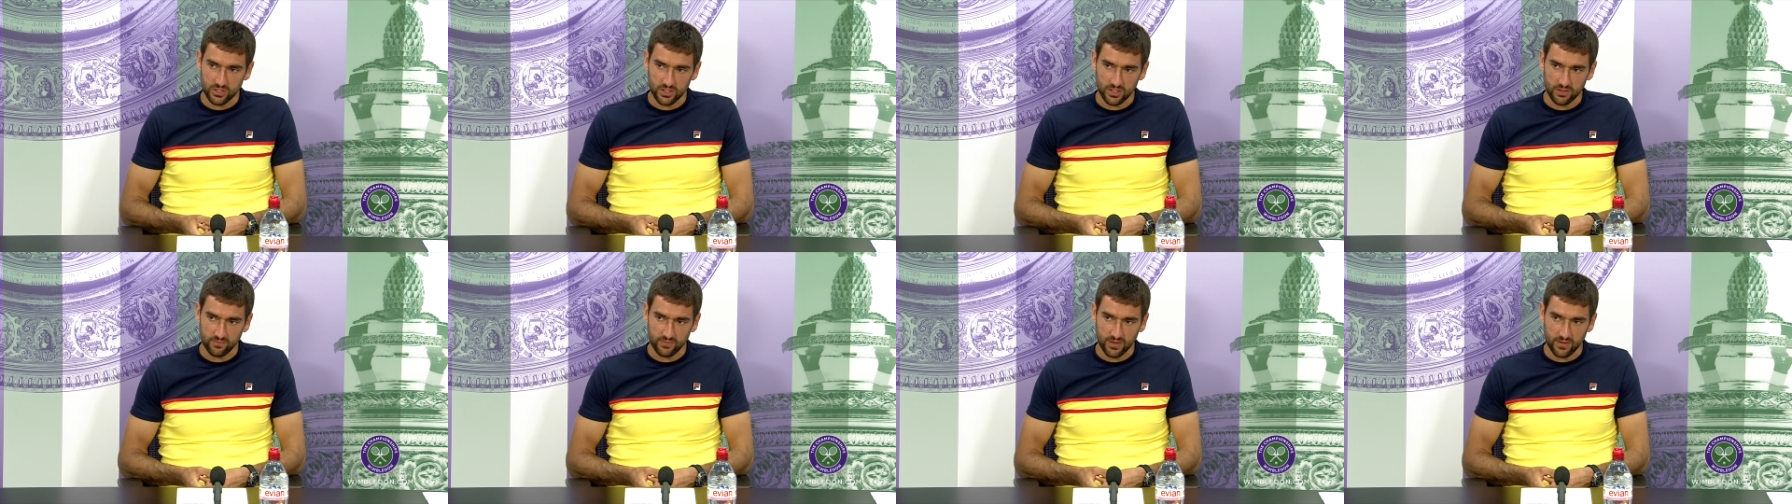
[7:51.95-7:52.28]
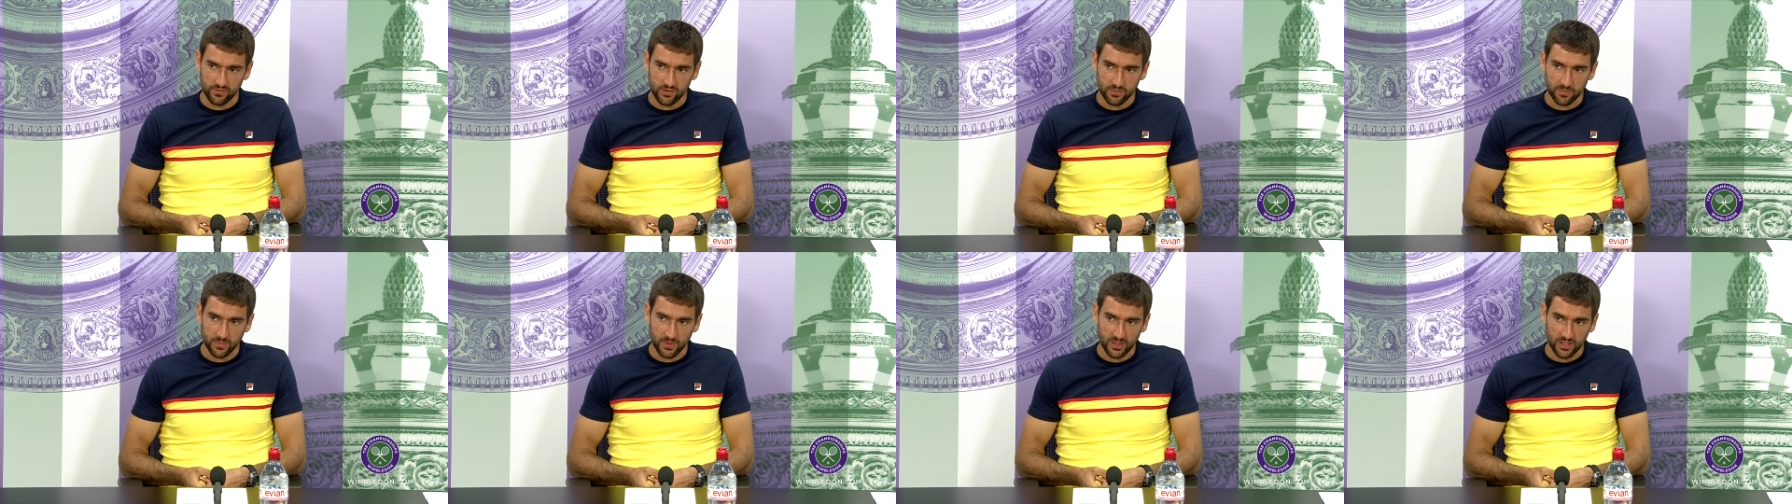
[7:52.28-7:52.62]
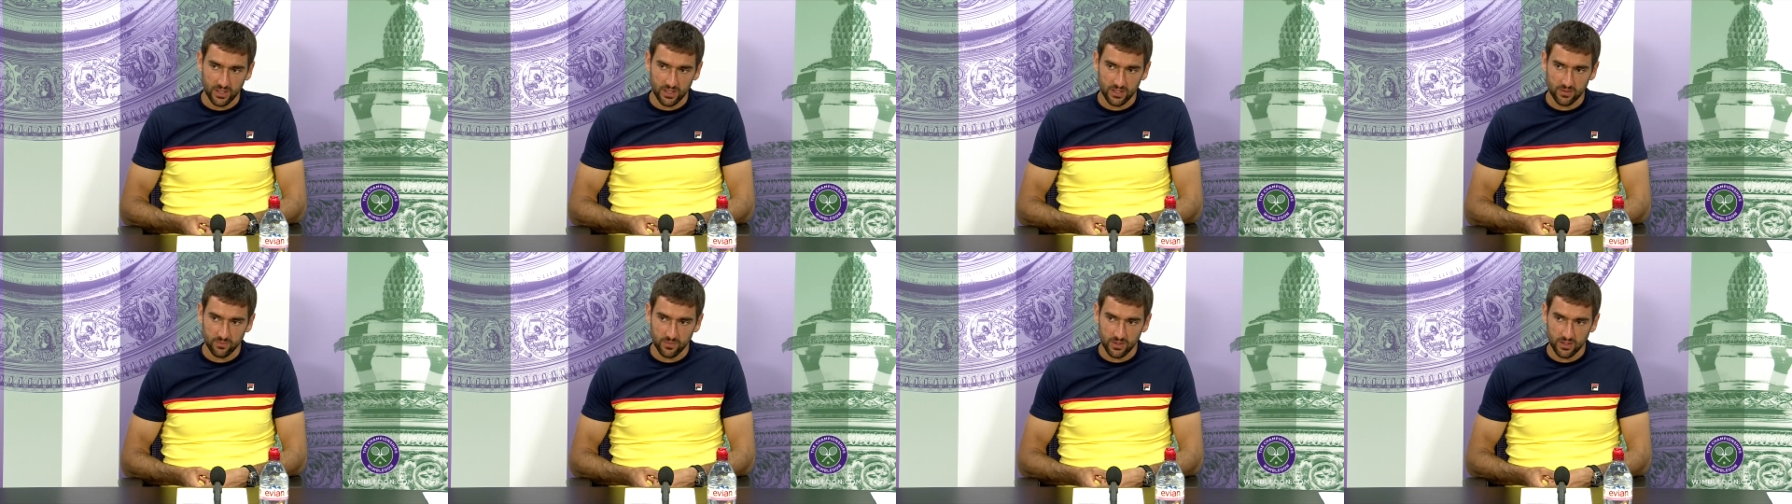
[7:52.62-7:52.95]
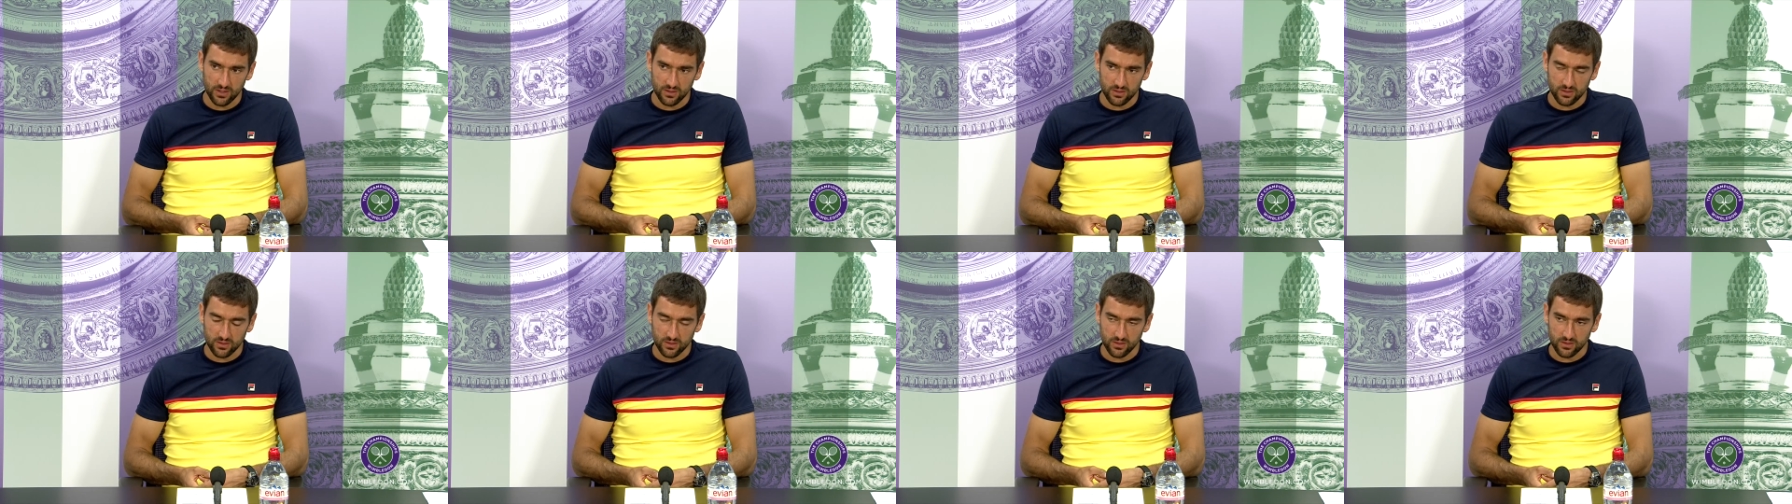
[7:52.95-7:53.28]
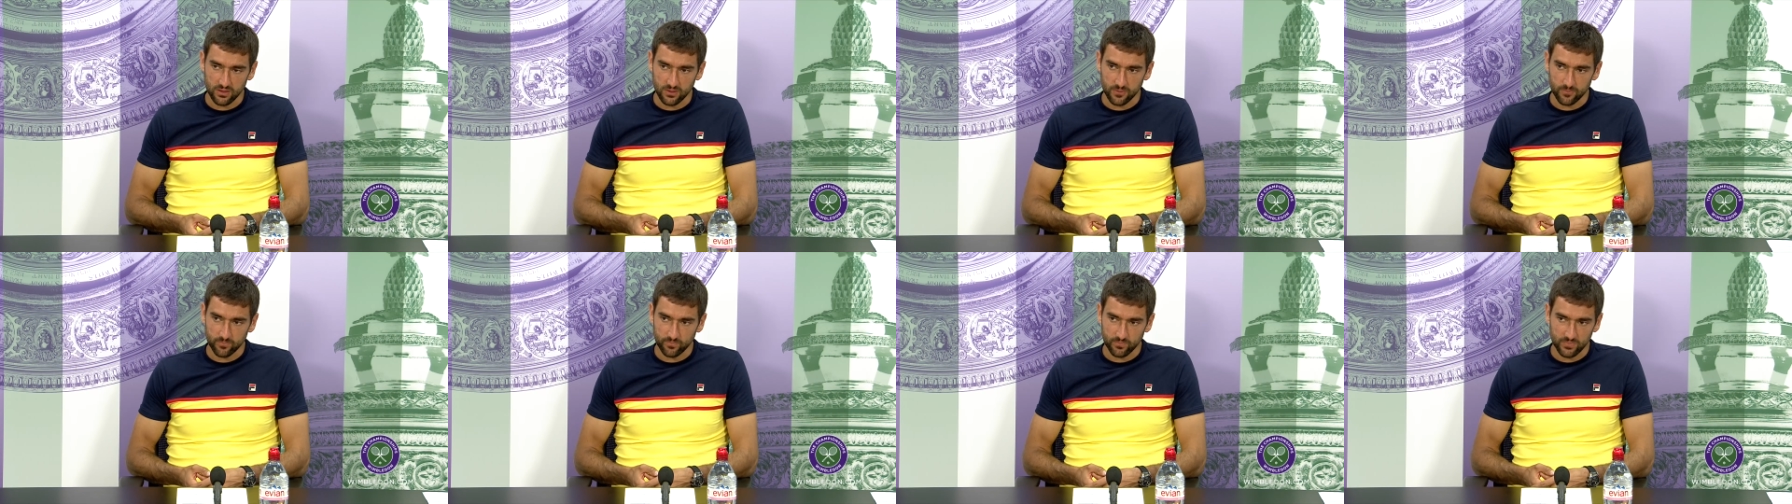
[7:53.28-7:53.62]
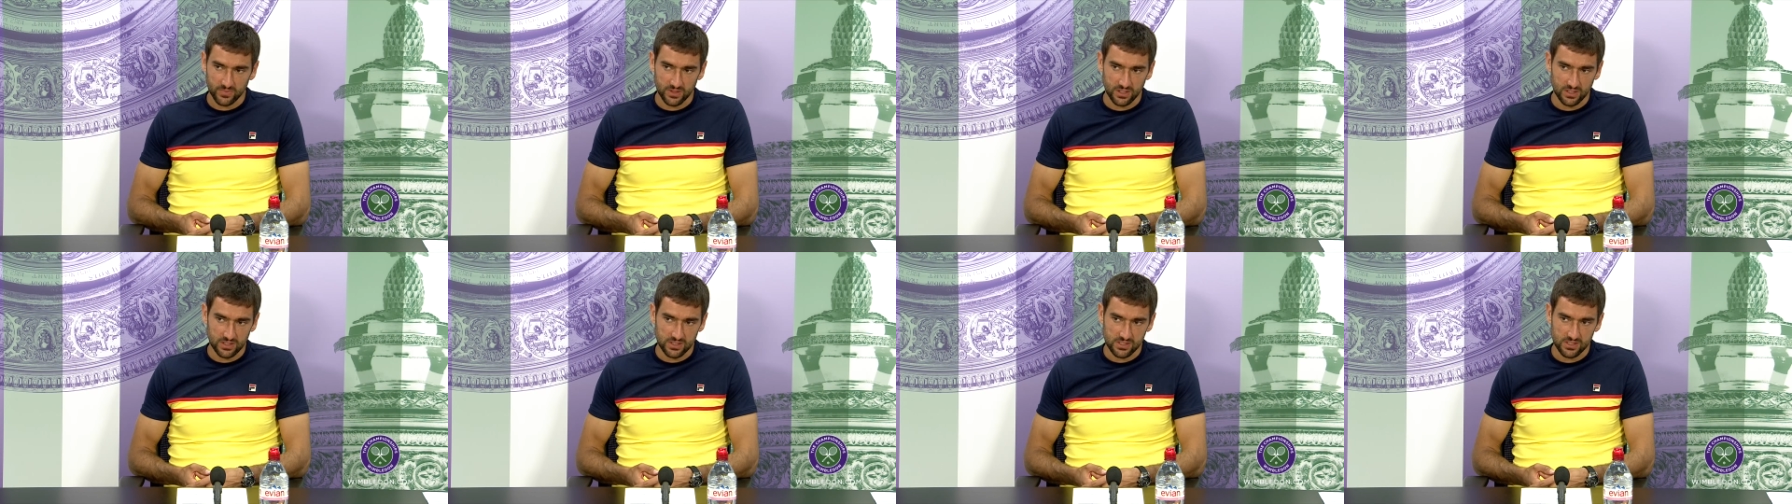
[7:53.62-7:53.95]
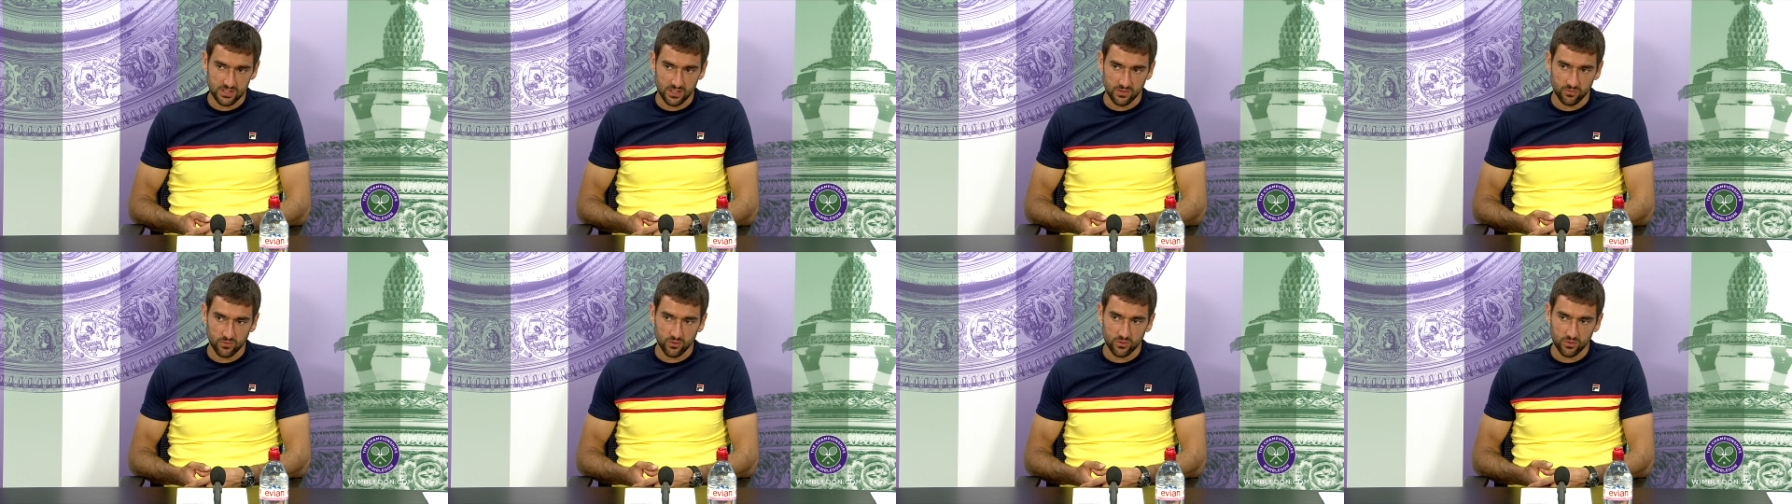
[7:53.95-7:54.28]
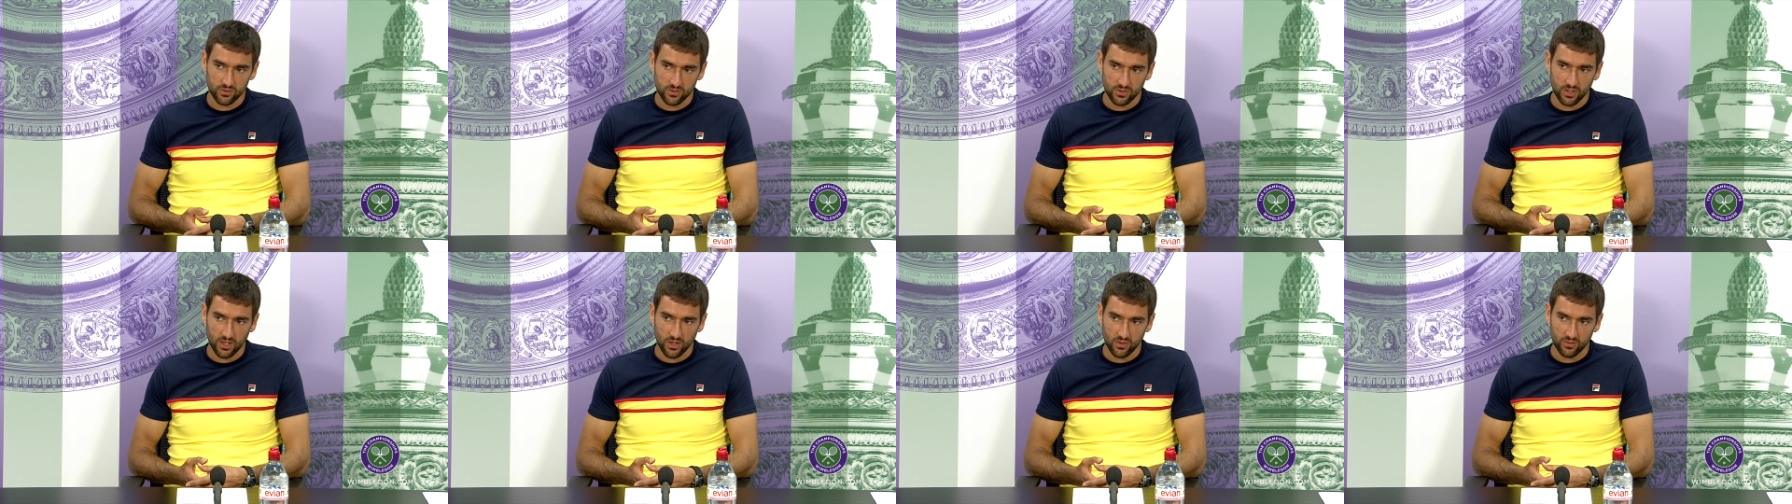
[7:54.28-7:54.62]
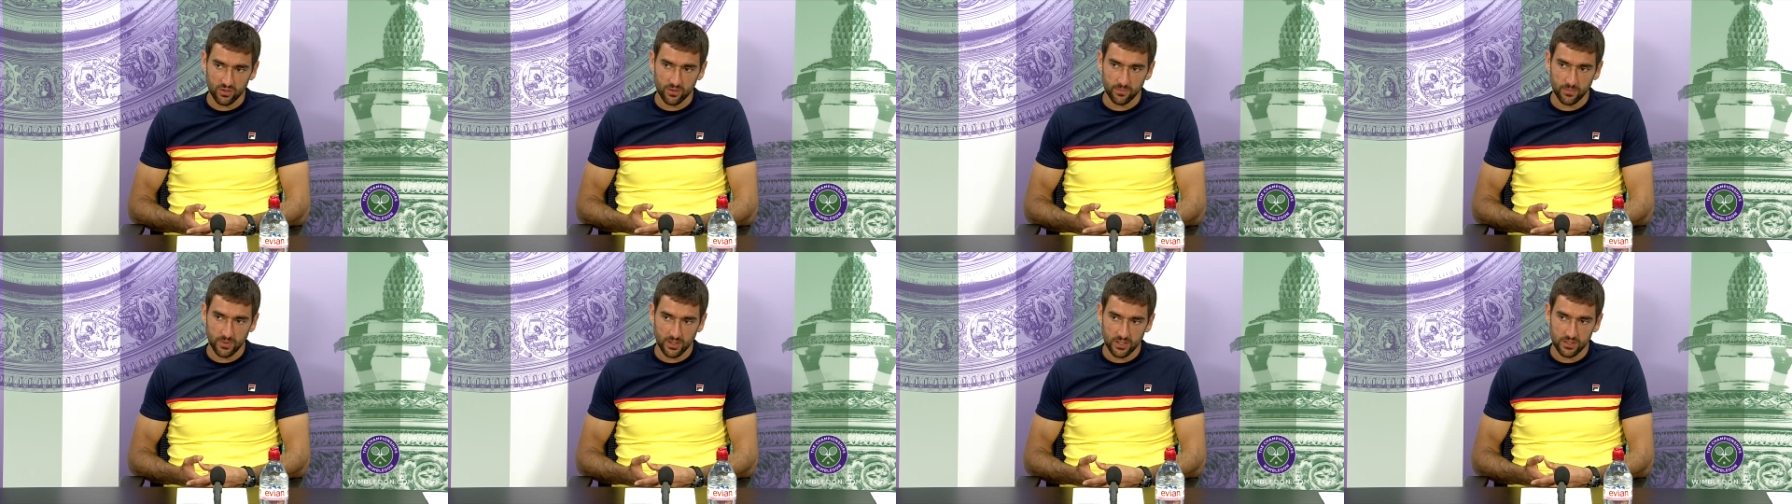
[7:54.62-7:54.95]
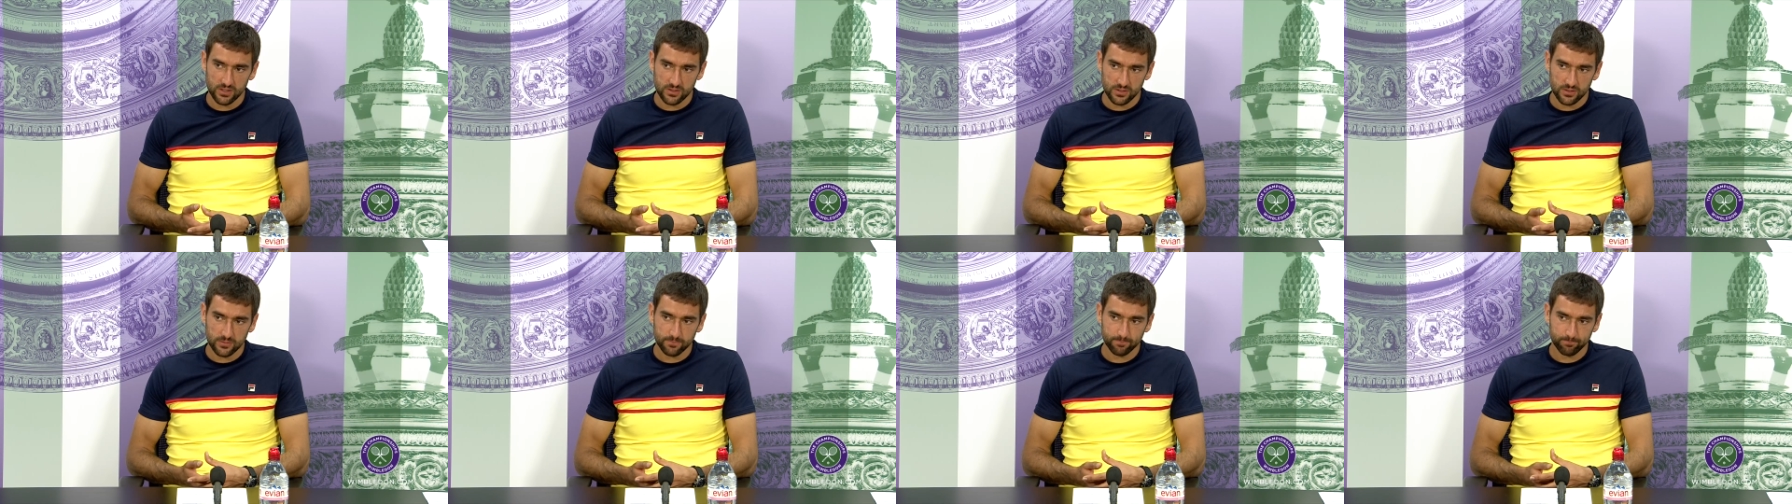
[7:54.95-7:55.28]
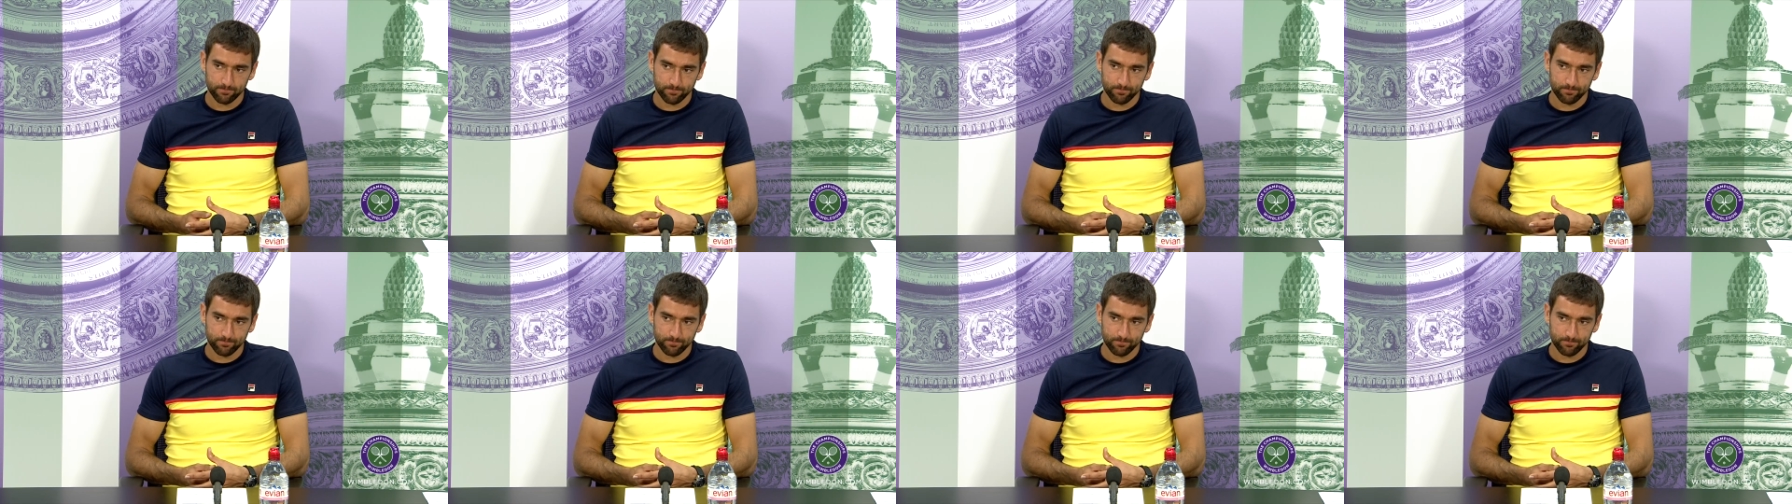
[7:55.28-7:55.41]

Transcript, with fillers: I've never played him, and didn't see him how he plays.